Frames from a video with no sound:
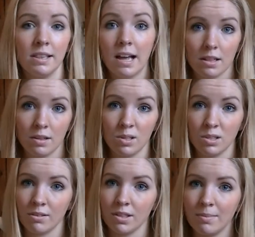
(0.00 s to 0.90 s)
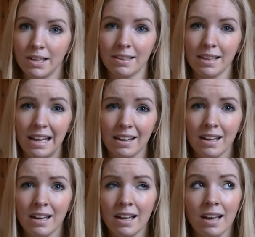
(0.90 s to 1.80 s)
lackluster at the minute. Like,
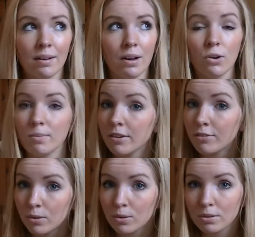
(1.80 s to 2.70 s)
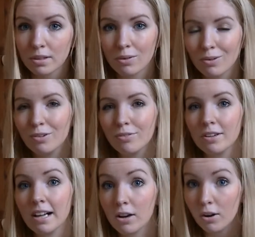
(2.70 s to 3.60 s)
all my photos are
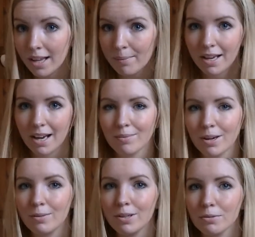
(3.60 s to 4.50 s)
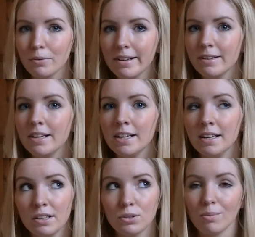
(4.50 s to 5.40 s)
awful, I can't get my camera to work well,
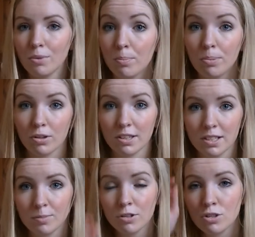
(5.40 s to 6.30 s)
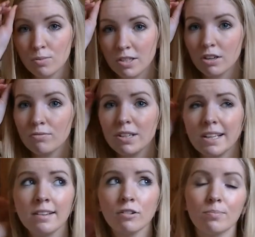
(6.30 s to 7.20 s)
and so I'm not blogging as much, which I
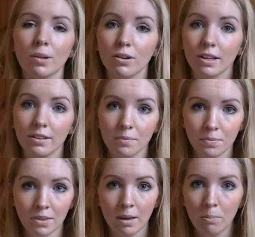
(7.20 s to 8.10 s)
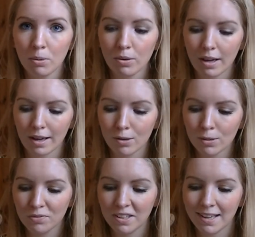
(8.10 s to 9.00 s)
really love blogging, but I
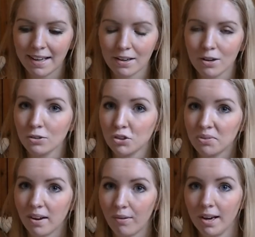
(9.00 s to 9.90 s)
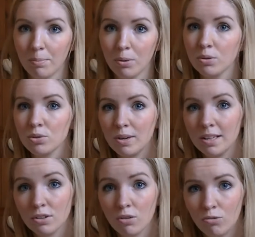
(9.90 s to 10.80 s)
always feel like I can't just find writing a post when
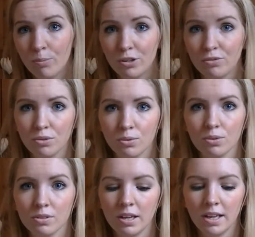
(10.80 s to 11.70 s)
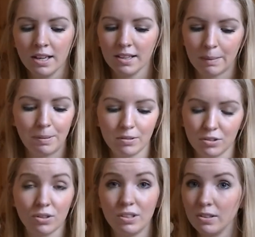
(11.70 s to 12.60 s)
it's got rubbish photos that people are
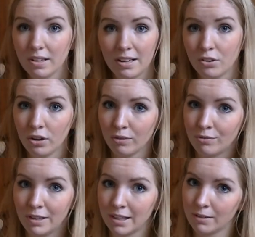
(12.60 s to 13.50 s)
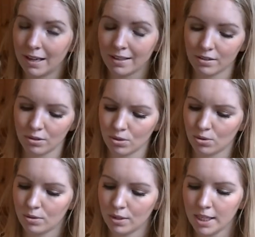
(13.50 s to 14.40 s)
just going to look at and not even read the rest.
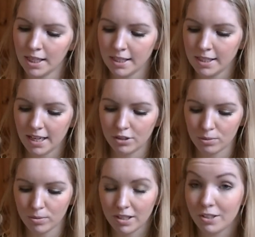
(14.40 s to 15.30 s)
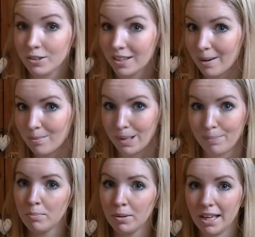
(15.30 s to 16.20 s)
So yeah, I just want a good
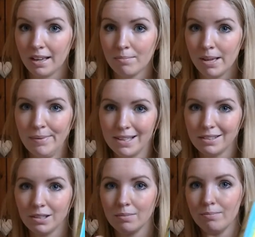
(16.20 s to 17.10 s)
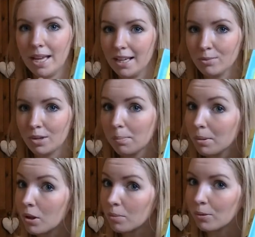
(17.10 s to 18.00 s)
camera, but yeah, maybe this will make us want to
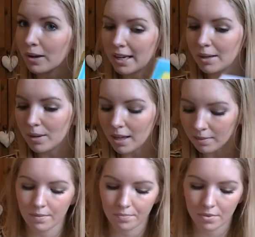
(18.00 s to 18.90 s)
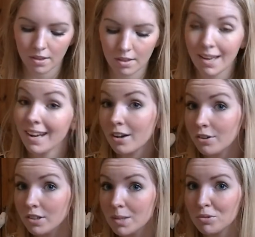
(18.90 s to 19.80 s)
blog more anyway. And then I got
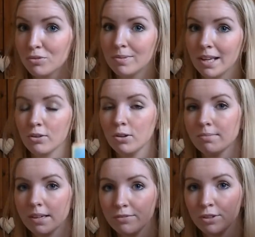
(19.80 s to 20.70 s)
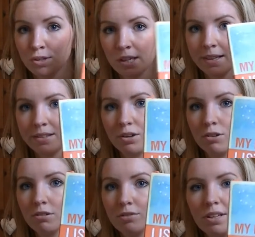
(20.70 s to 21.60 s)
another book from there called My Future
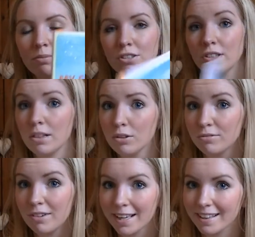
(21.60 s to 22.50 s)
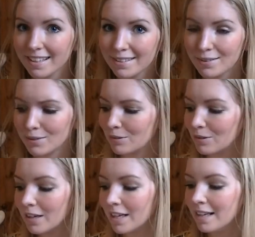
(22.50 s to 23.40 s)
Listography, which I love writing lists,
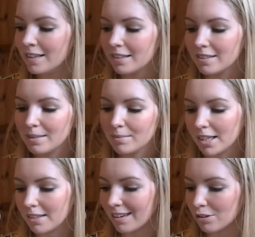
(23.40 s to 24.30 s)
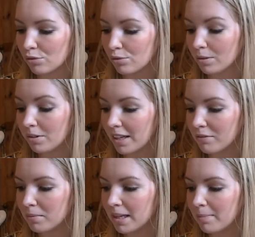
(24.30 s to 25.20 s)
so this seemed like a natural thing
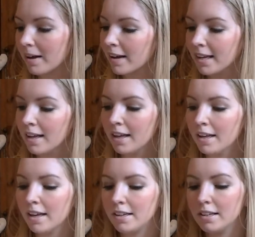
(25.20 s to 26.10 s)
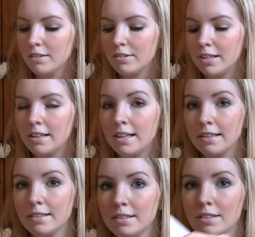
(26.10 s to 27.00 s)
for me to buy. And you literally
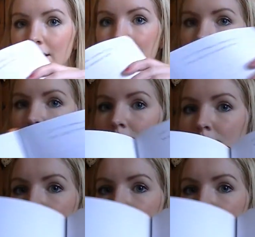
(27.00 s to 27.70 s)
list things you